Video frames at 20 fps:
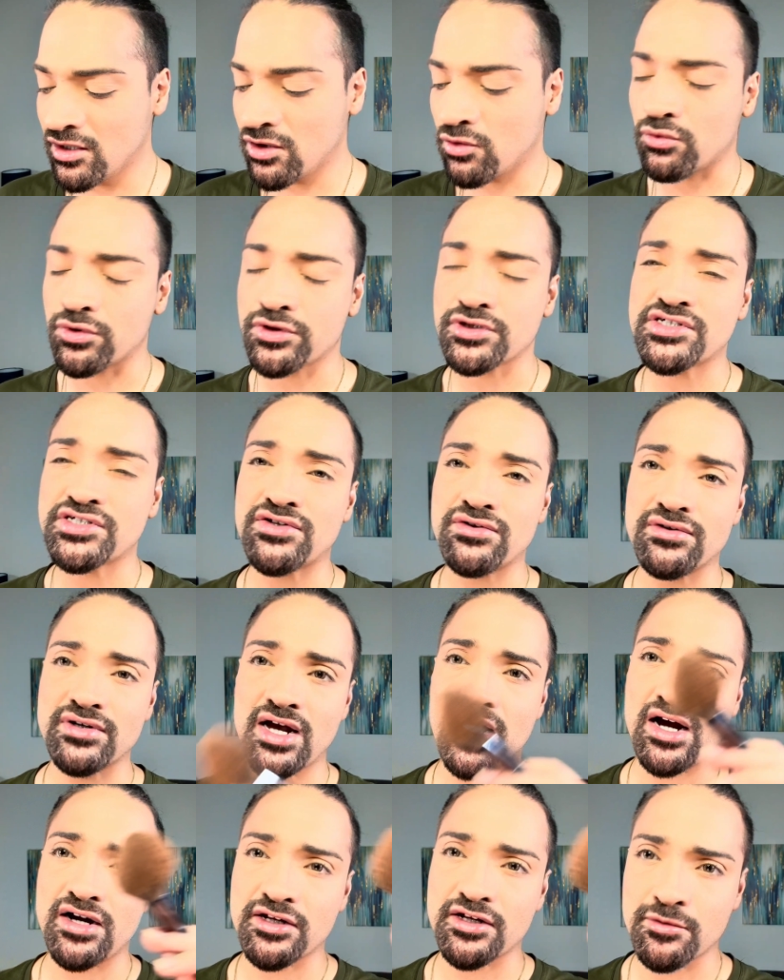When you start
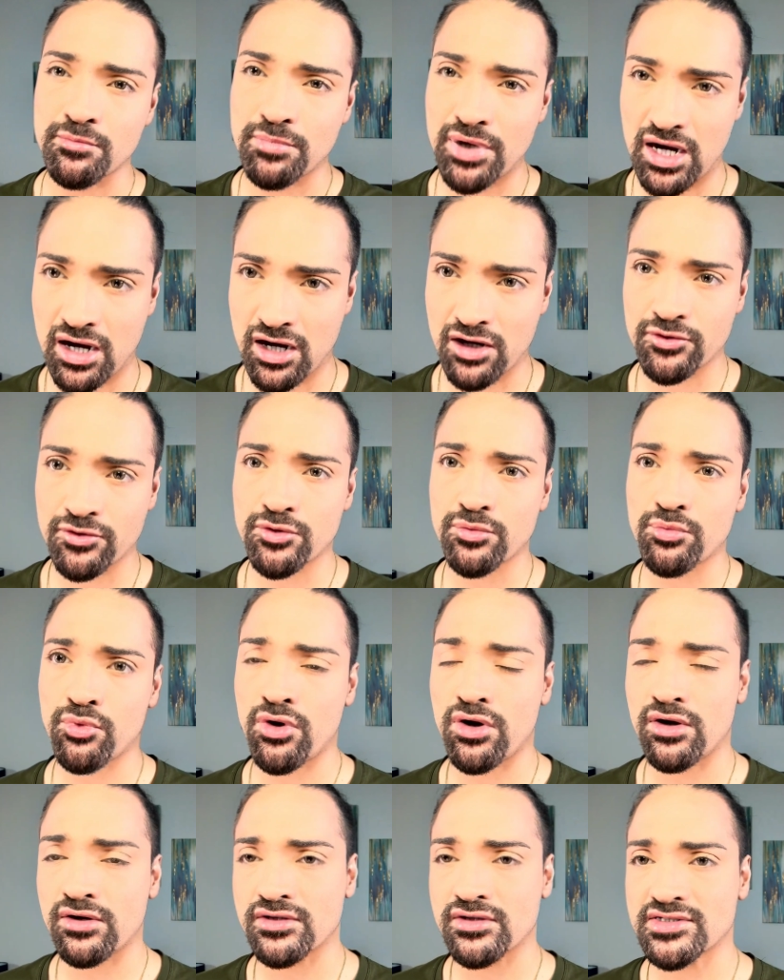adding powder
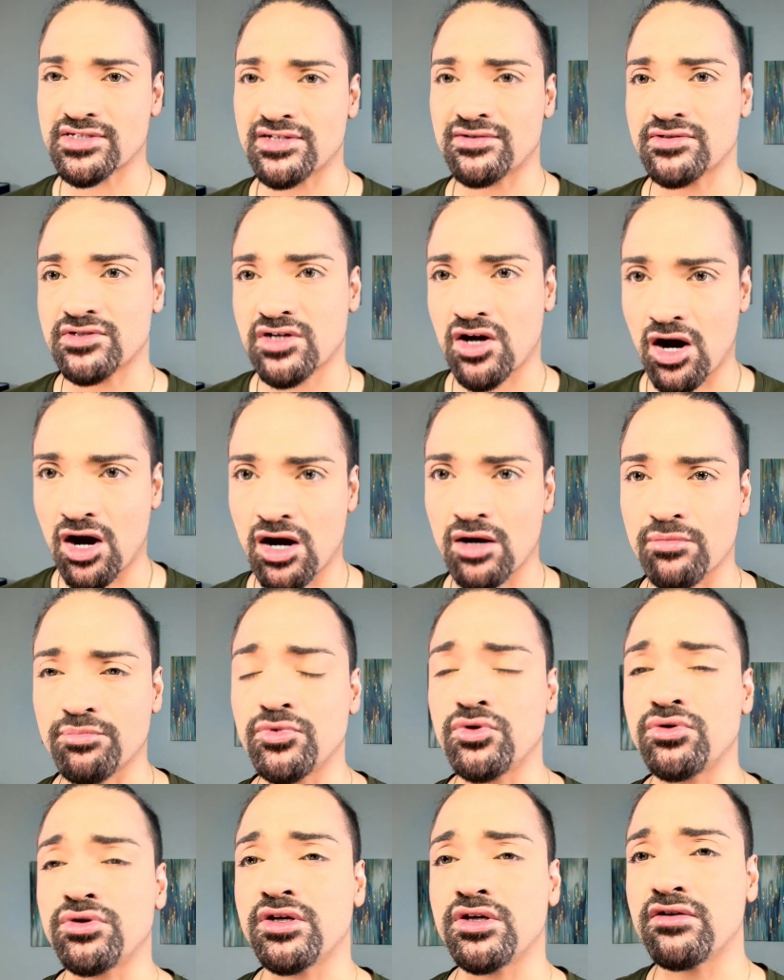products on top,
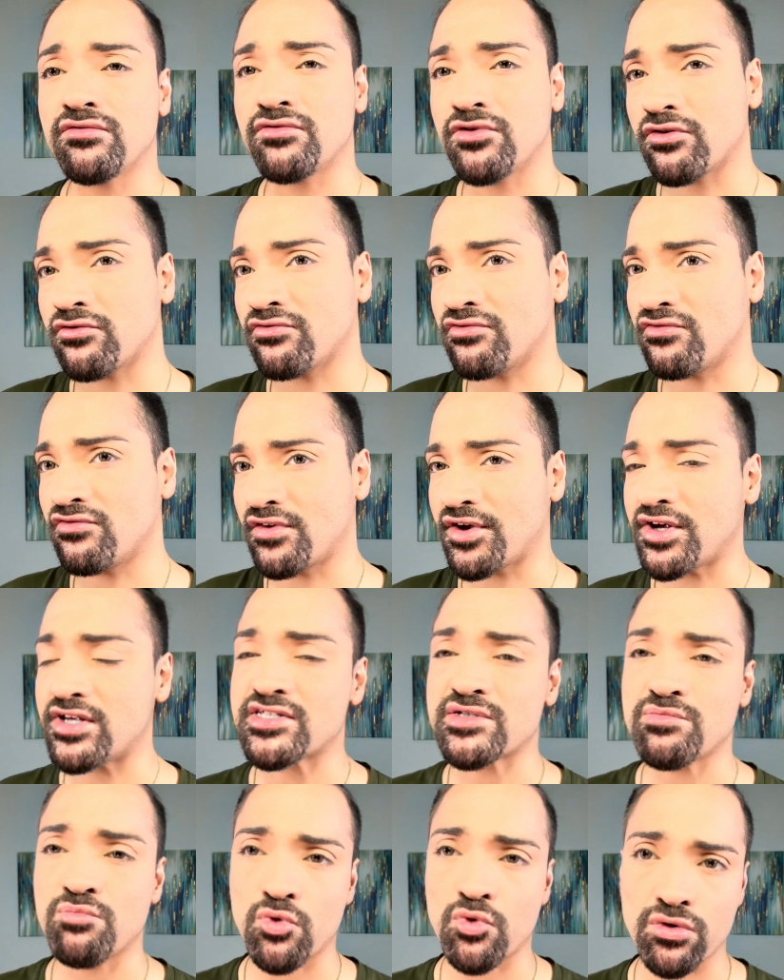you give your
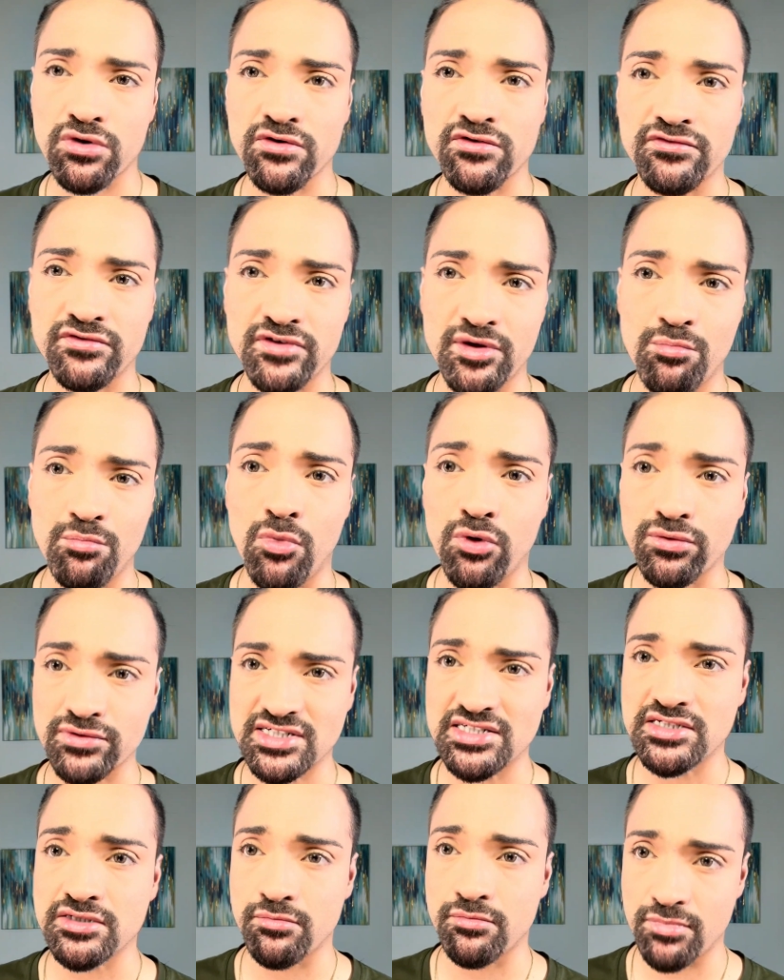face more of a
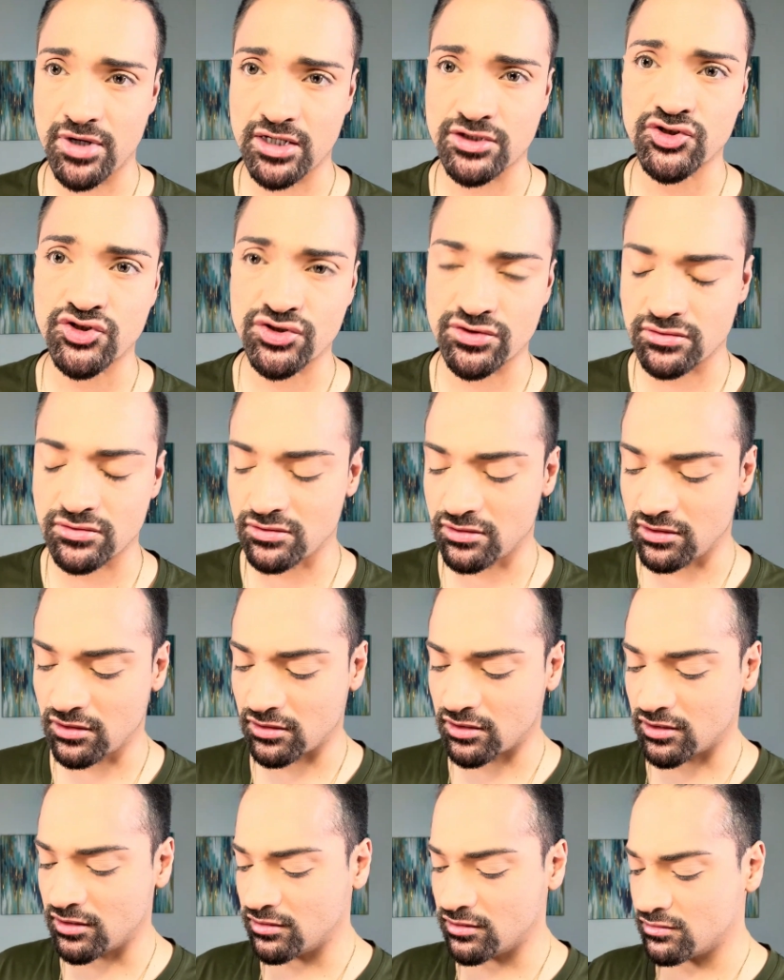multi-dimensional
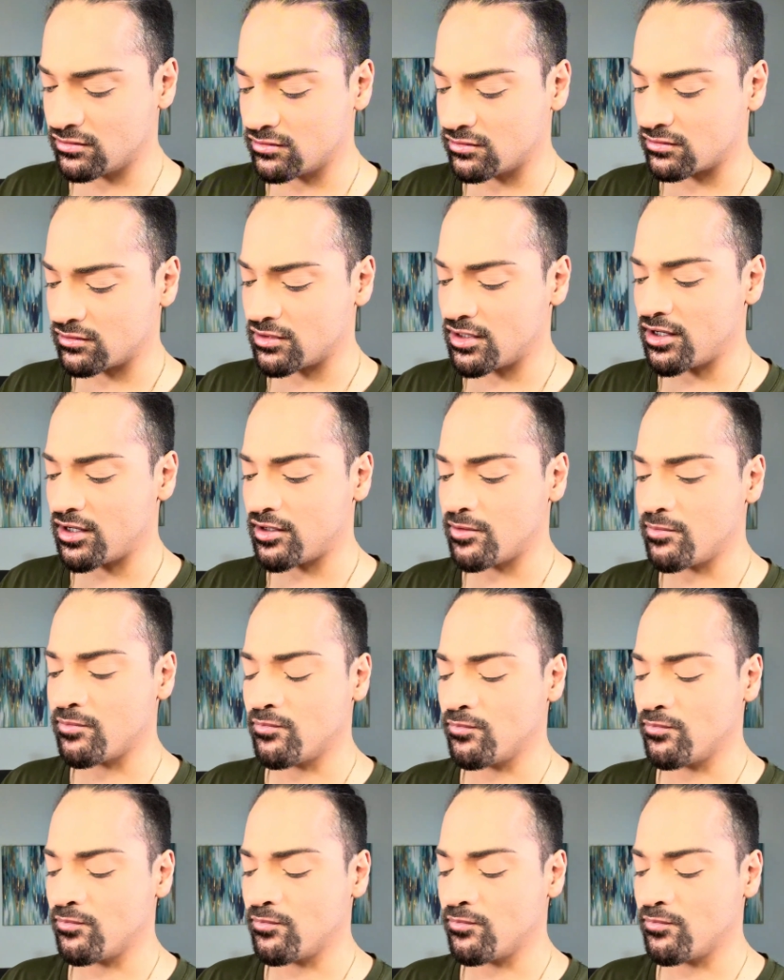look, okay?